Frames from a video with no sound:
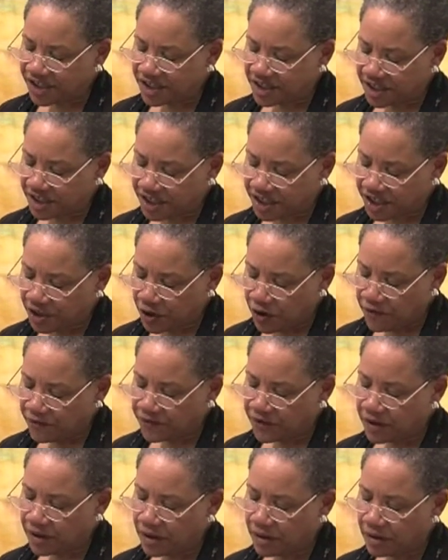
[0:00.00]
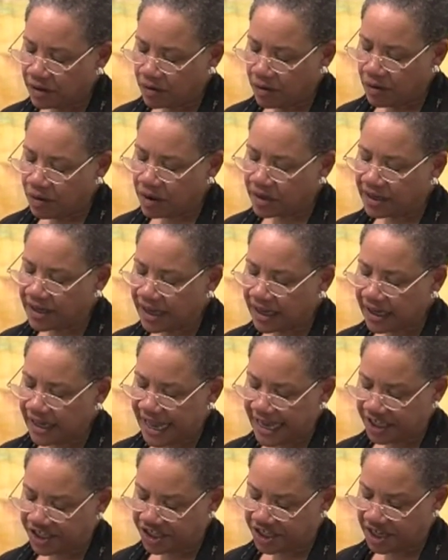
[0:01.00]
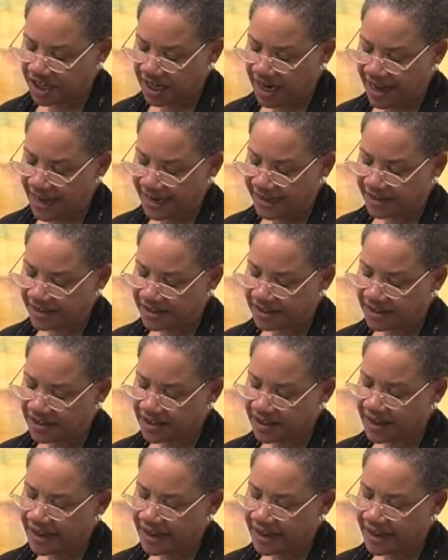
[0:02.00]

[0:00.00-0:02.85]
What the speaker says: of the sofa on election night,